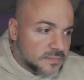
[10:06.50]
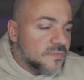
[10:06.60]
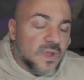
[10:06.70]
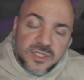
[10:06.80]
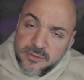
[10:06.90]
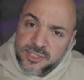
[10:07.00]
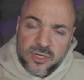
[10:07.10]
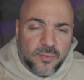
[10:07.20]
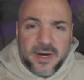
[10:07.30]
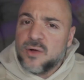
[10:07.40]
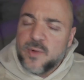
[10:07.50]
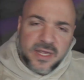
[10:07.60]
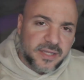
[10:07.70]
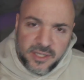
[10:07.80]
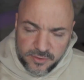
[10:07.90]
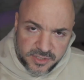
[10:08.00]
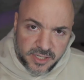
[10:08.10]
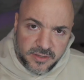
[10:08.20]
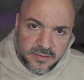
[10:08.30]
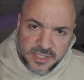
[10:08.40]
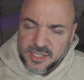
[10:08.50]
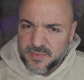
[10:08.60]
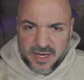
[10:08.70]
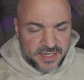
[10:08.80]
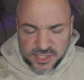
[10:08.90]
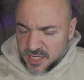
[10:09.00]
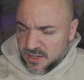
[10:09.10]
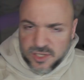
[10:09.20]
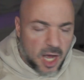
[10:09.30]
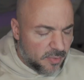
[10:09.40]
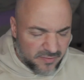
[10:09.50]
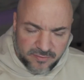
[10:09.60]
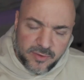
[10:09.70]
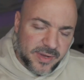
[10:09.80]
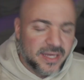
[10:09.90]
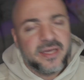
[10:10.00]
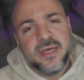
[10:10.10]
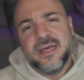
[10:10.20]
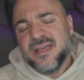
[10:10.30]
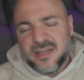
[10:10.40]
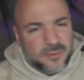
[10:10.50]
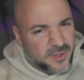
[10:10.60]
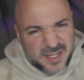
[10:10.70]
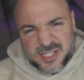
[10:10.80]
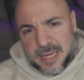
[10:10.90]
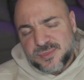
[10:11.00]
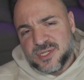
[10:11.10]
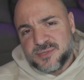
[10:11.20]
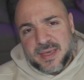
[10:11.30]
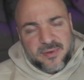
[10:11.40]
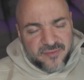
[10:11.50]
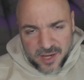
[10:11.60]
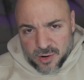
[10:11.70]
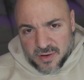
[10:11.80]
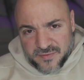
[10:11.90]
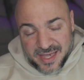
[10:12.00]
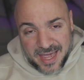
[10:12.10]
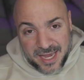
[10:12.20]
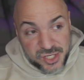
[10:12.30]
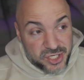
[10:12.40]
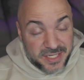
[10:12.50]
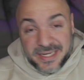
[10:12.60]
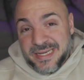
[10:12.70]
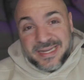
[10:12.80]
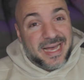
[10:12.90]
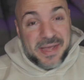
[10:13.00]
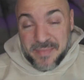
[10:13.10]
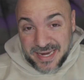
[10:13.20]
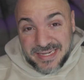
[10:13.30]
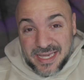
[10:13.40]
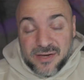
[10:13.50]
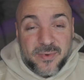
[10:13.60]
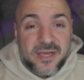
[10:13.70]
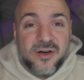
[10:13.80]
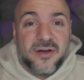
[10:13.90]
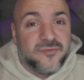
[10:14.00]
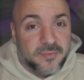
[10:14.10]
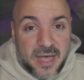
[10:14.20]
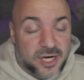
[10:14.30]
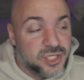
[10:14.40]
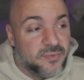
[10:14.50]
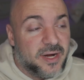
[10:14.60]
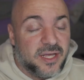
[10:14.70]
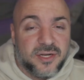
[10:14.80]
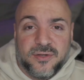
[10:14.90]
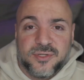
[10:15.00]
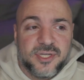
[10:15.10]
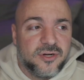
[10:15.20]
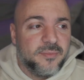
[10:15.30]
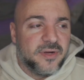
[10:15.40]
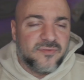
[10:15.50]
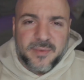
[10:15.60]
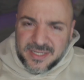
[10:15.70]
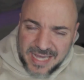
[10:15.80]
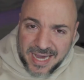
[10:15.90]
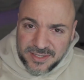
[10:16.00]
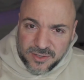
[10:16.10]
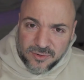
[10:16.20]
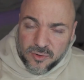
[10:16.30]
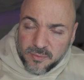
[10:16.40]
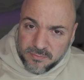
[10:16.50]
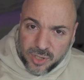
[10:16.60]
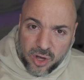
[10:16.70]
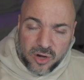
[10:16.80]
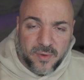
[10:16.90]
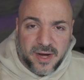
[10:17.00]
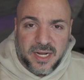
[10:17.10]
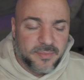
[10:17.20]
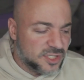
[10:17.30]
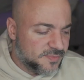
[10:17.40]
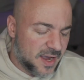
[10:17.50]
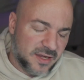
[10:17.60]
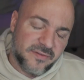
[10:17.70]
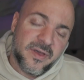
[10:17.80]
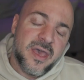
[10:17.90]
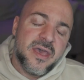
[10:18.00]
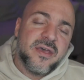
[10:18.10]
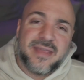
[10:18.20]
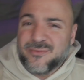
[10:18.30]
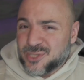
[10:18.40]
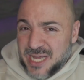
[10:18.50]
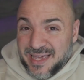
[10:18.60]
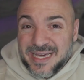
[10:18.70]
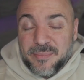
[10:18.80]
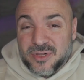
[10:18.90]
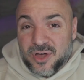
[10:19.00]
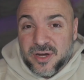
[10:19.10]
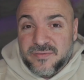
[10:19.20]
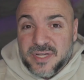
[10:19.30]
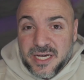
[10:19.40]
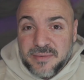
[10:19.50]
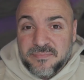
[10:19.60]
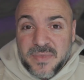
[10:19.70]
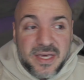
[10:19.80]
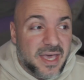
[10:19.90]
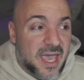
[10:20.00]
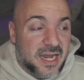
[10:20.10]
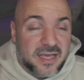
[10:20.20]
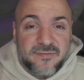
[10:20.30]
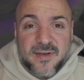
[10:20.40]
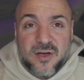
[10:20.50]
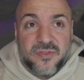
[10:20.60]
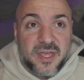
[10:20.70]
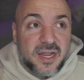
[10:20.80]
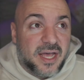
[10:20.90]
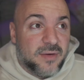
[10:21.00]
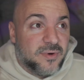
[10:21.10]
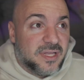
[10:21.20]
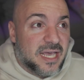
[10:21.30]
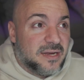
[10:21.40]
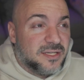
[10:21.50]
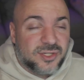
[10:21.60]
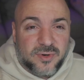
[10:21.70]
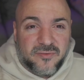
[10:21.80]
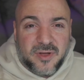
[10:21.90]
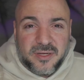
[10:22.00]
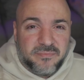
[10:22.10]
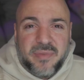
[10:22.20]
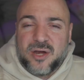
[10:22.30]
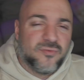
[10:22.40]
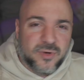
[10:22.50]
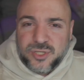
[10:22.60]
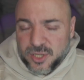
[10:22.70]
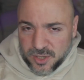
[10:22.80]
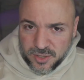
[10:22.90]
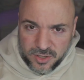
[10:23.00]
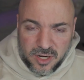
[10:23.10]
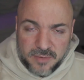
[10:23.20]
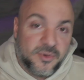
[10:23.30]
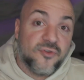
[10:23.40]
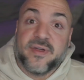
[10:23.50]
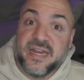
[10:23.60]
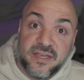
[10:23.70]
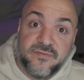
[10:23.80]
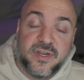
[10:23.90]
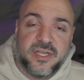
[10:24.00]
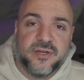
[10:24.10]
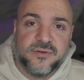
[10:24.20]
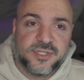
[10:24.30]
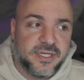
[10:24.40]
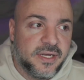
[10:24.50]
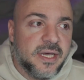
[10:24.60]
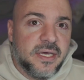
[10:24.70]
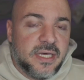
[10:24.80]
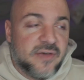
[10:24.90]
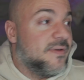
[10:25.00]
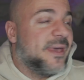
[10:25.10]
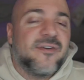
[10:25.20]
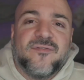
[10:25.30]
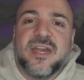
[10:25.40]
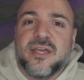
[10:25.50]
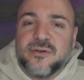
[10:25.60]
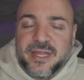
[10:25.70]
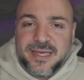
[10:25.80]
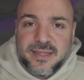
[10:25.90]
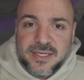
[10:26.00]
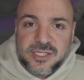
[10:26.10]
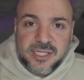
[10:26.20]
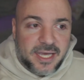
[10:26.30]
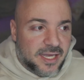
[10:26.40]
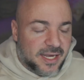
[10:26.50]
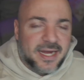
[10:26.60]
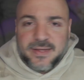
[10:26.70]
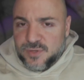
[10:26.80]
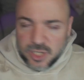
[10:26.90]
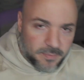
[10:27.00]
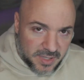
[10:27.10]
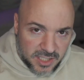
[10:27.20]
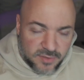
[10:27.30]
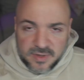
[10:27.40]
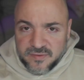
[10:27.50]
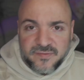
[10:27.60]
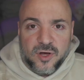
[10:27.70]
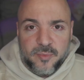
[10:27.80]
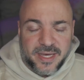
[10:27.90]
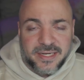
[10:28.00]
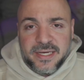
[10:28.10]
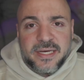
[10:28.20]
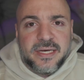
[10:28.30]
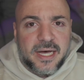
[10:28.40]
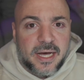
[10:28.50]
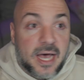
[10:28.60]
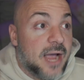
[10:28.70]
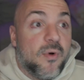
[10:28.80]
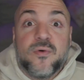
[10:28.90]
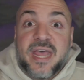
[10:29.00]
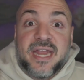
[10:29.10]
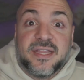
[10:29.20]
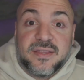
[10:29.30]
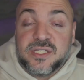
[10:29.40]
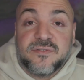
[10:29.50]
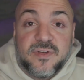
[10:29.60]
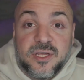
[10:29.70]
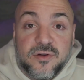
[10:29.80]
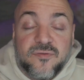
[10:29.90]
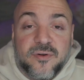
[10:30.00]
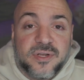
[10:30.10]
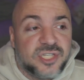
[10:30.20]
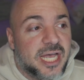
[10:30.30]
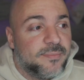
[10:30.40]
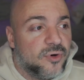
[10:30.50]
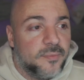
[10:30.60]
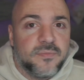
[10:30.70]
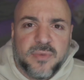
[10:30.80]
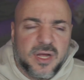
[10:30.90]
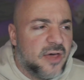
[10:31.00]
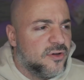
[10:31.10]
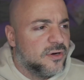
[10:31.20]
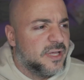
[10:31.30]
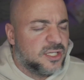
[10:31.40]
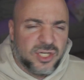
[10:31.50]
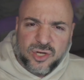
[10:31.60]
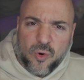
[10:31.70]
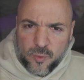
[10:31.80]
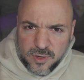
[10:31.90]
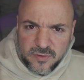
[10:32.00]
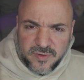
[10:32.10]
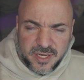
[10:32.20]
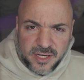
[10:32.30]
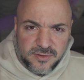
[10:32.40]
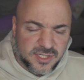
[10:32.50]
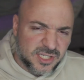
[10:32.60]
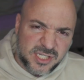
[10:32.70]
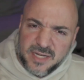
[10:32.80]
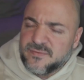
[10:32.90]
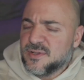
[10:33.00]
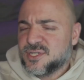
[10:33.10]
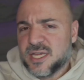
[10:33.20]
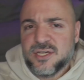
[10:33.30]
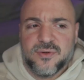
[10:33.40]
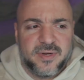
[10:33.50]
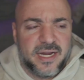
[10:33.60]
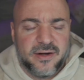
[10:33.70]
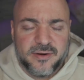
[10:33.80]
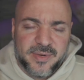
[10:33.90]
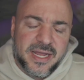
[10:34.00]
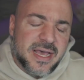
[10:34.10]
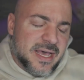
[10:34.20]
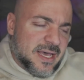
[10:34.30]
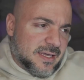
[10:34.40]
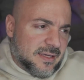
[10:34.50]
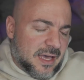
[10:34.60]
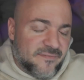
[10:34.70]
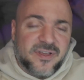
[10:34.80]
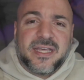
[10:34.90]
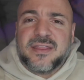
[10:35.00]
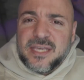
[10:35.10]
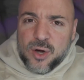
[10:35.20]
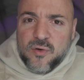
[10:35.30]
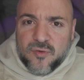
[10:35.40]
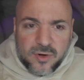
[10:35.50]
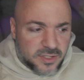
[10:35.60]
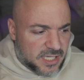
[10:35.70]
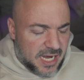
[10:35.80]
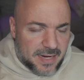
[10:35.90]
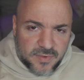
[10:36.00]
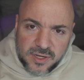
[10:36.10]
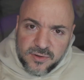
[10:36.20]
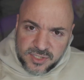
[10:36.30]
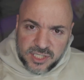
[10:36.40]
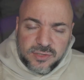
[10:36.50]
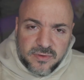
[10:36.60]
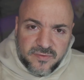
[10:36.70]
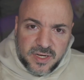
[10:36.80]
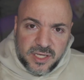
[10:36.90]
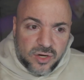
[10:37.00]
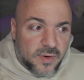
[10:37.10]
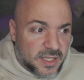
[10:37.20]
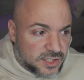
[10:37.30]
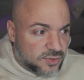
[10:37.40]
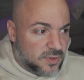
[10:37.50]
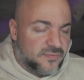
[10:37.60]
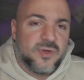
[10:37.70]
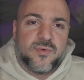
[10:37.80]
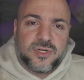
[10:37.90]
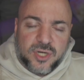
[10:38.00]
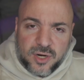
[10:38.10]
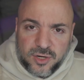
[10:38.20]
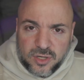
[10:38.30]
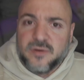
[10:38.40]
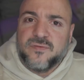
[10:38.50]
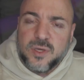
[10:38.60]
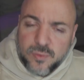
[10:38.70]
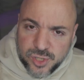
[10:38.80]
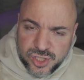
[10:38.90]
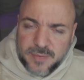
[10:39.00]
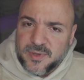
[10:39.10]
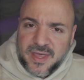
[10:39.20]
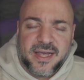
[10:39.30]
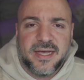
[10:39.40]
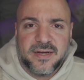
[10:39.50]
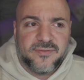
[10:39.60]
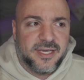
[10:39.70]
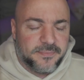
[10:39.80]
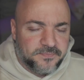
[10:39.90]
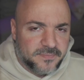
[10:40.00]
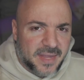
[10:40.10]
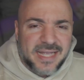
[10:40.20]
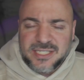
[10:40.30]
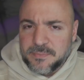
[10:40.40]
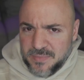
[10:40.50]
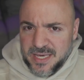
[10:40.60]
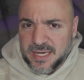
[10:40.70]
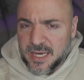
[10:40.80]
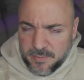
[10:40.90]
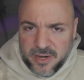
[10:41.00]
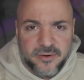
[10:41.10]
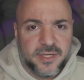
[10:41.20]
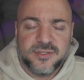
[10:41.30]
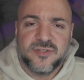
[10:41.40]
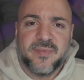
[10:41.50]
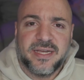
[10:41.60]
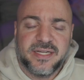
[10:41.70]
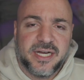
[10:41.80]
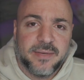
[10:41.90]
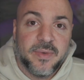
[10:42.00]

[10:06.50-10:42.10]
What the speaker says: So I still write a weekly newsletter. That's something I stay on top of every week, with exceptions. Maybe if I go on vacation, I might take a week off from actually writing a newsletter. But from a technical blog writing perspective, that was taking up a lot of time. And I found that I would get sort of a better return on creating videos. And if I make a video like this, I can kind of jump into it, film it. I won't edit this video, for example, but other like tutorial videos and stuff I'll send to an editor. But I feel like the overall time that goes into a video and sort of the return on viewership and that kind of thing ends up being a better use of my time.